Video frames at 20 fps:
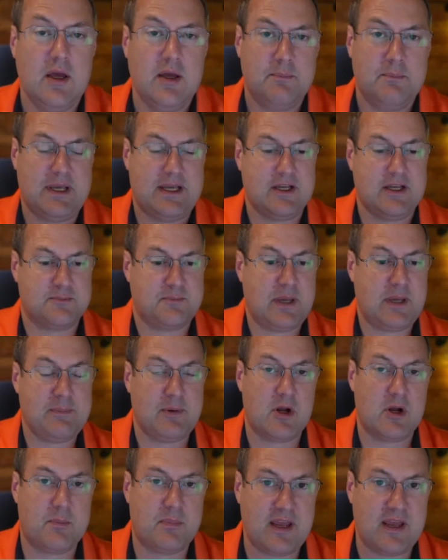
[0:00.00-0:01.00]
because people
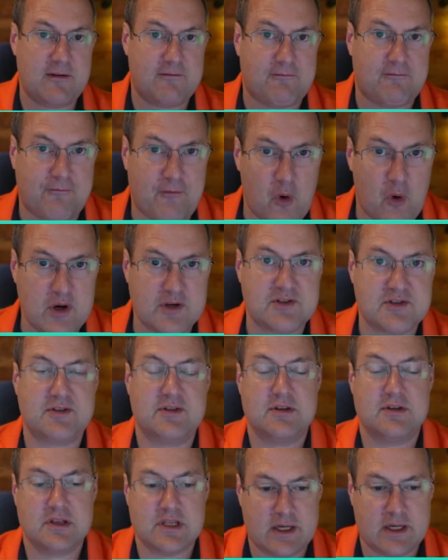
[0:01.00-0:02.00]
are being forced
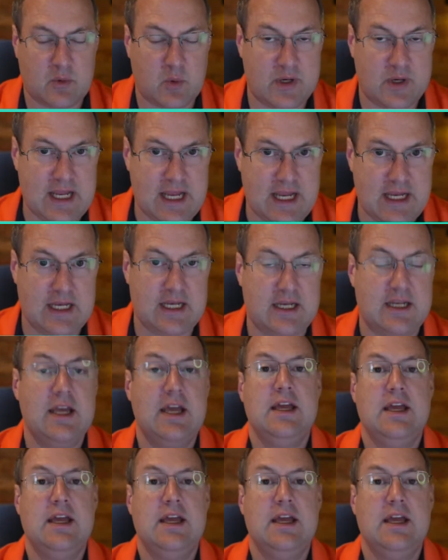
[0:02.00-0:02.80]
liquidated